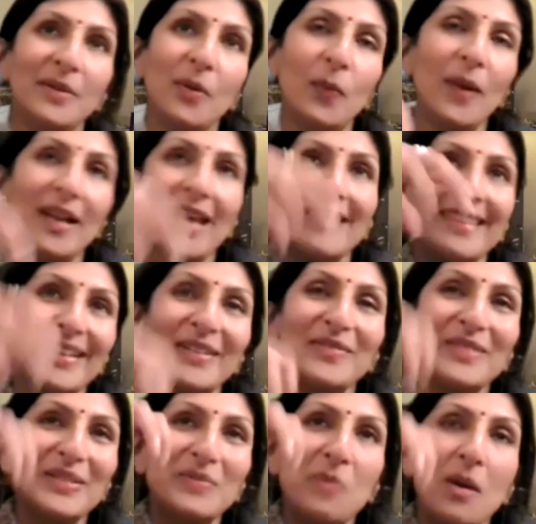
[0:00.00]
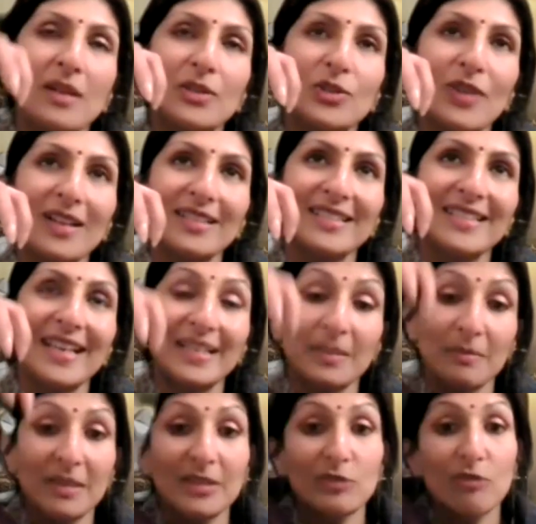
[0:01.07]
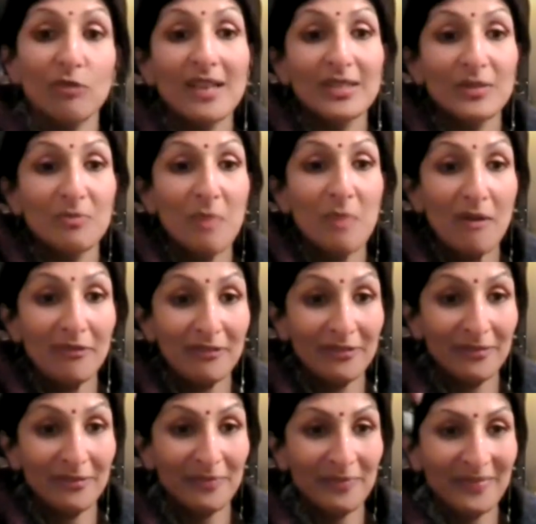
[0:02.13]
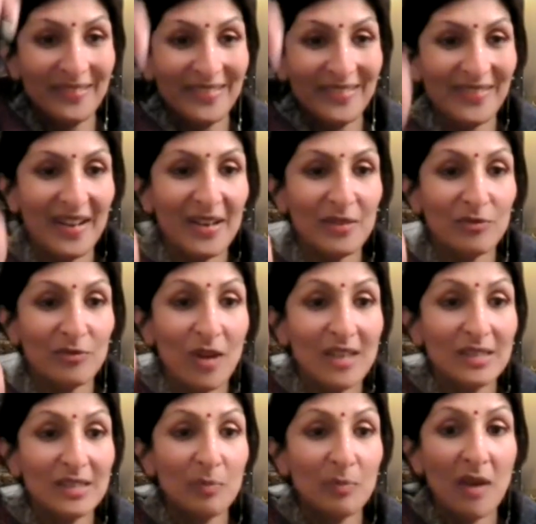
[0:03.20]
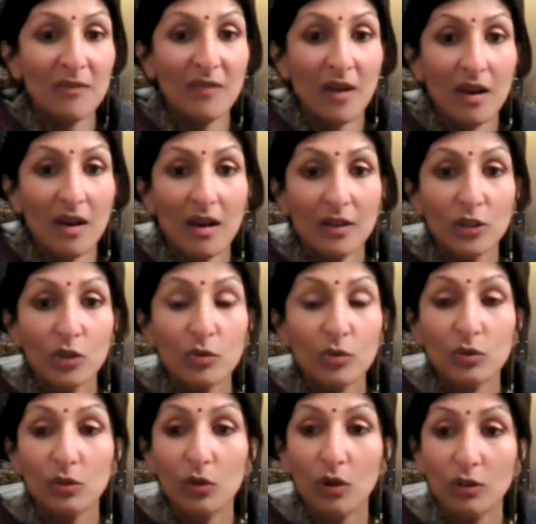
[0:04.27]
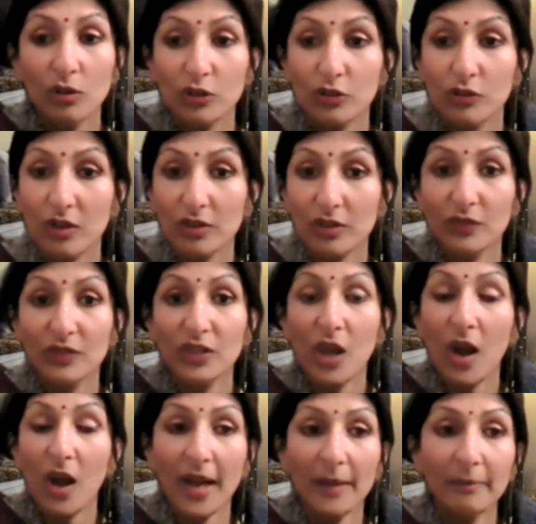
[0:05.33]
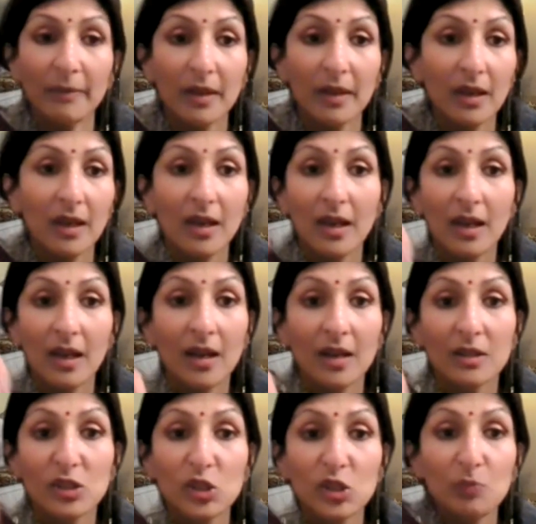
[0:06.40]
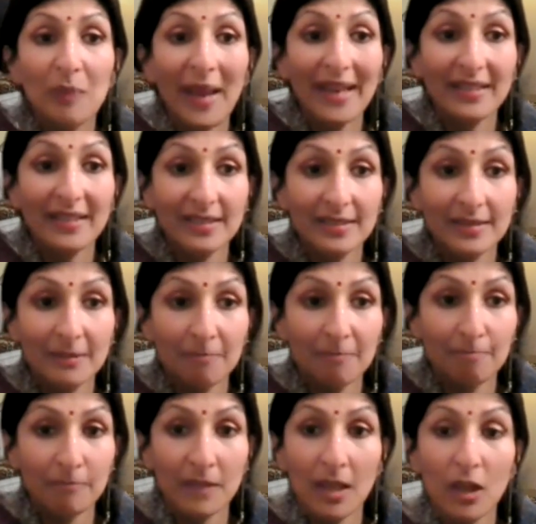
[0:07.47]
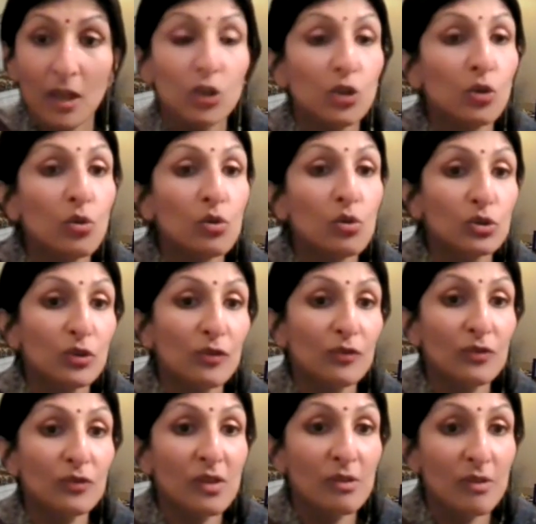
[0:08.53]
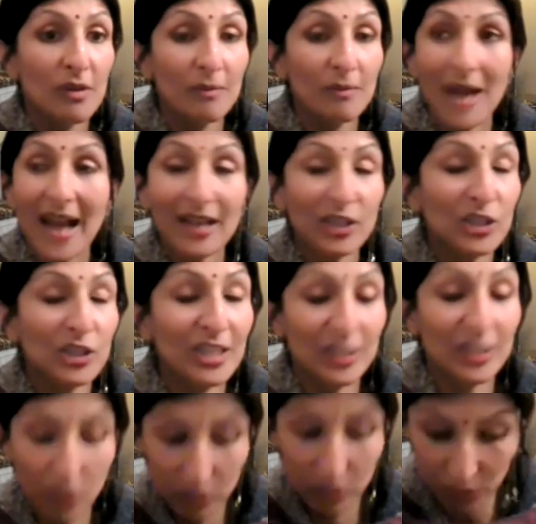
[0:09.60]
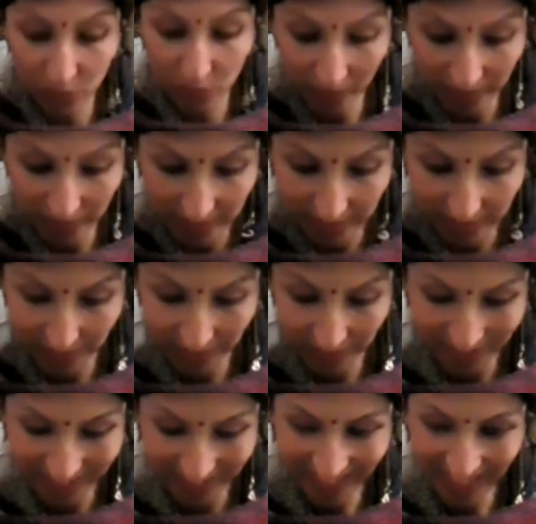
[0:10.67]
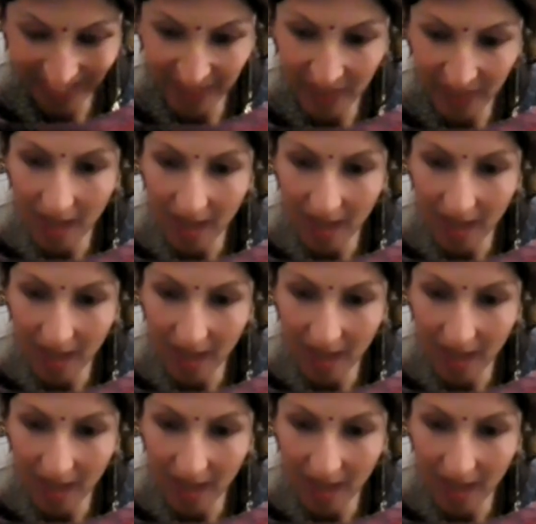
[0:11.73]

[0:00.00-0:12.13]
When I think of this word transcend, it means rise above, right? Rise above our usual constructs of time, space, laws of action and consequence, okay?